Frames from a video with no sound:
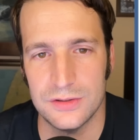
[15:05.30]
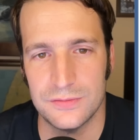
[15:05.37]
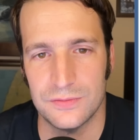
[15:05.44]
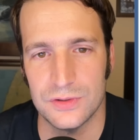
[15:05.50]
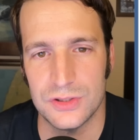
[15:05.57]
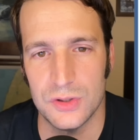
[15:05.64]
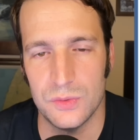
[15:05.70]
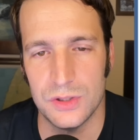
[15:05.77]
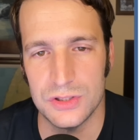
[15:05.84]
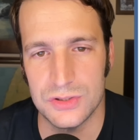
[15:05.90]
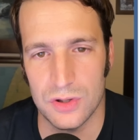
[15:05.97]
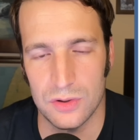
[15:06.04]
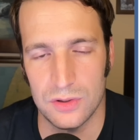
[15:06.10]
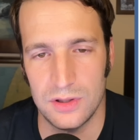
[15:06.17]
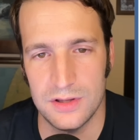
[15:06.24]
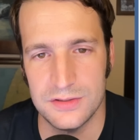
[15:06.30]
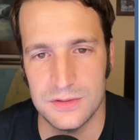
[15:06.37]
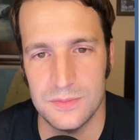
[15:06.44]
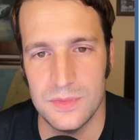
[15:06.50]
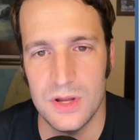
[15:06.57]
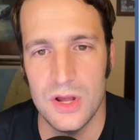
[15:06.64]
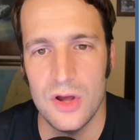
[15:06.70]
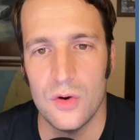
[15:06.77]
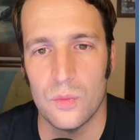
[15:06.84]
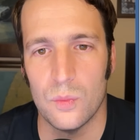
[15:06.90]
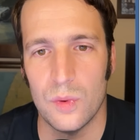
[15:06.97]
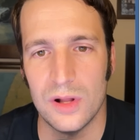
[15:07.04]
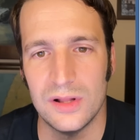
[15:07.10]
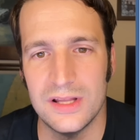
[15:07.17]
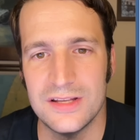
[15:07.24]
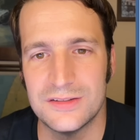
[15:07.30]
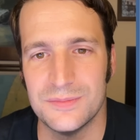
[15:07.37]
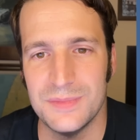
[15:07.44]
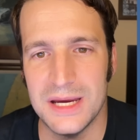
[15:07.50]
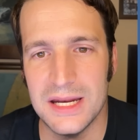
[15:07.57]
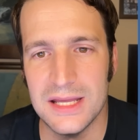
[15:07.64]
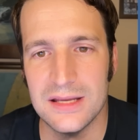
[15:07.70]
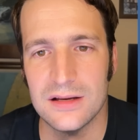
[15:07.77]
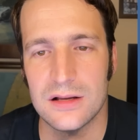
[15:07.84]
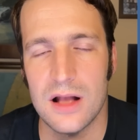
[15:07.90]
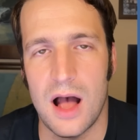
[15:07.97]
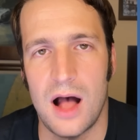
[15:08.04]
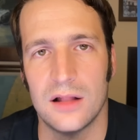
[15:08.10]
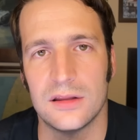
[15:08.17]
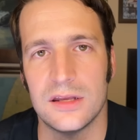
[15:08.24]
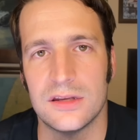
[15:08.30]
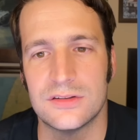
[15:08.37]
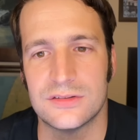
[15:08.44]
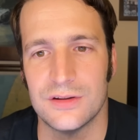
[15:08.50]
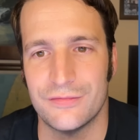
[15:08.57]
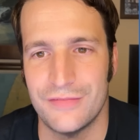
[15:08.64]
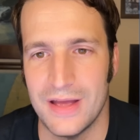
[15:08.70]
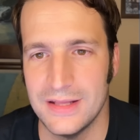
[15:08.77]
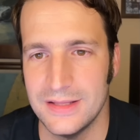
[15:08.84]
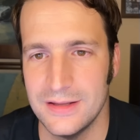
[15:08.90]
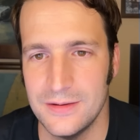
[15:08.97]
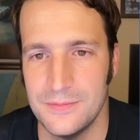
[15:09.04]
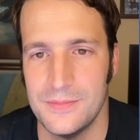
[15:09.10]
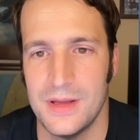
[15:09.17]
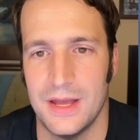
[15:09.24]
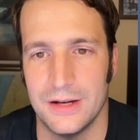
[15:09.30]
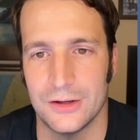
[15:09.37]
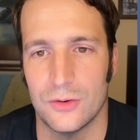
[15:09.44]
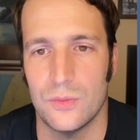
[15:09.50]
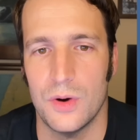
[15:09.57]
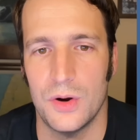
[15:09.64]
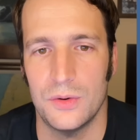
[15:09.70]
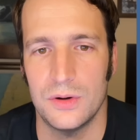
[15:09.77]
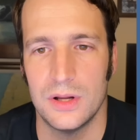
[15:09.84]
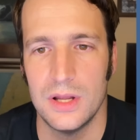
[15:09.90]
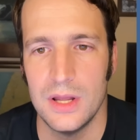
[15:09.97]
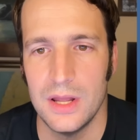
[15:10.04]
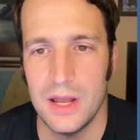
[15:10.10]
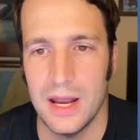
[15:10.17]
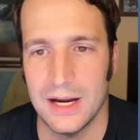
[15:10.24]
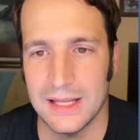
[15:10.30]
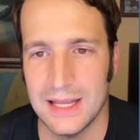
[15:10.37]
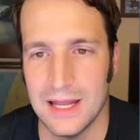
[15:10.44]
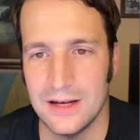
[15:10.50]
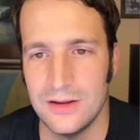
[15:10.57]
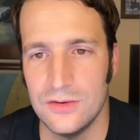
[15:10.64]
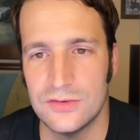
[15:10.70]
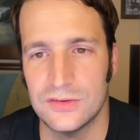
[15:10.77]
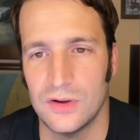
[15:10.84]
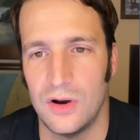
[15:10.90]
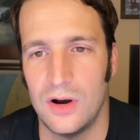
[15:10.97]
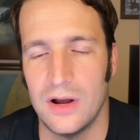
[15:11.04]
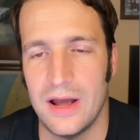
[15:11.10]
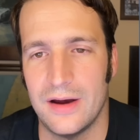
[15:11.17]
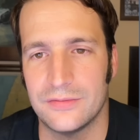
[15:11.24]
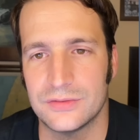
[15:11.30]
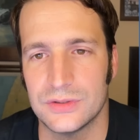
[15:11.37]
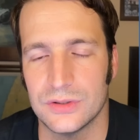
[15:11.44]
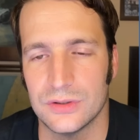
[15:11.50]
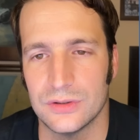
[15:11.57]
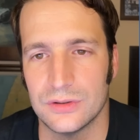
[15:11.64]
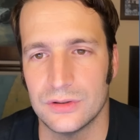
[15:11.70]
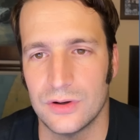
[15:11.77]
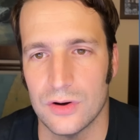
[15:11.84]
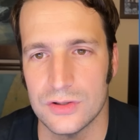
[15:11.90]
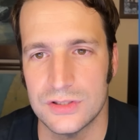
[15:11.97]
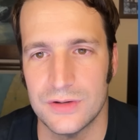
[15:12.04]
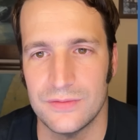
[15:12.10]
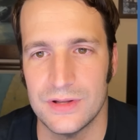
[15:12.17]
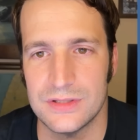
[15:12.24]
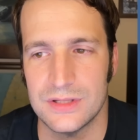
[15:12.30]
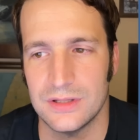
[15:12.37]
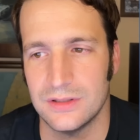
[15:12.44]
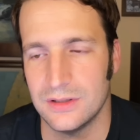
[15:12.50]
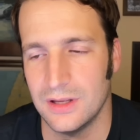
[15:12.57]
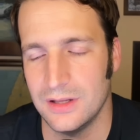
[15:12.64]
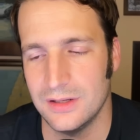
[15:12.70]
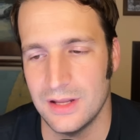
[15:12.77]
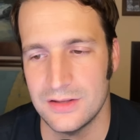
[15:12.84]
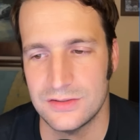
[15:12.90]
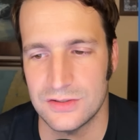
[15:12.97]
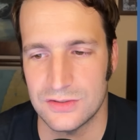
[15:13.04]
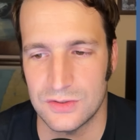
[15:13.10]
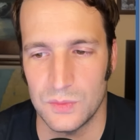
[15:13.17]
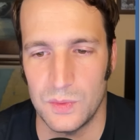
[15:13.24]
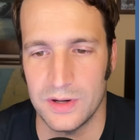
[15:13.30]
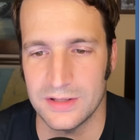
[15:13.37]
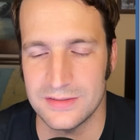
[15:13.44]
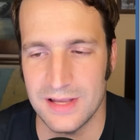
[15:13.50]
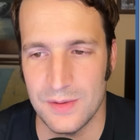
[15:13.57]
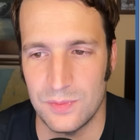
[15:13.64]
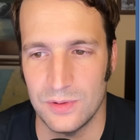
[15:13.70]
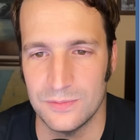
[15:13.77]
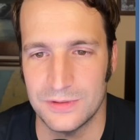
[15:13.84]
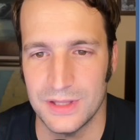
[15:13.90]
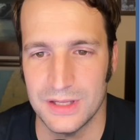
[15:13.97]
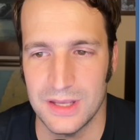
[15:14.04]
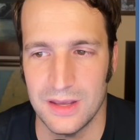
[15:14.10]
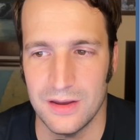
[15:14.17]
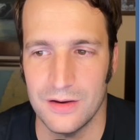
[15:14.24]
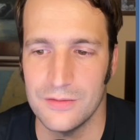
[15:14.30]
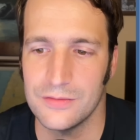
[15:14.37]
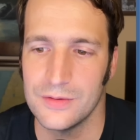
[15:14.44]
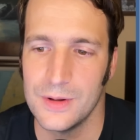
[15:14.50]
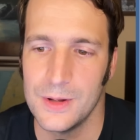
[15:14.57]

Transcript: for doing journalism. Will his media colleagues defend him? End quote. And again, you saw after Gershkovitz, and that's just the one example I'm thinking of.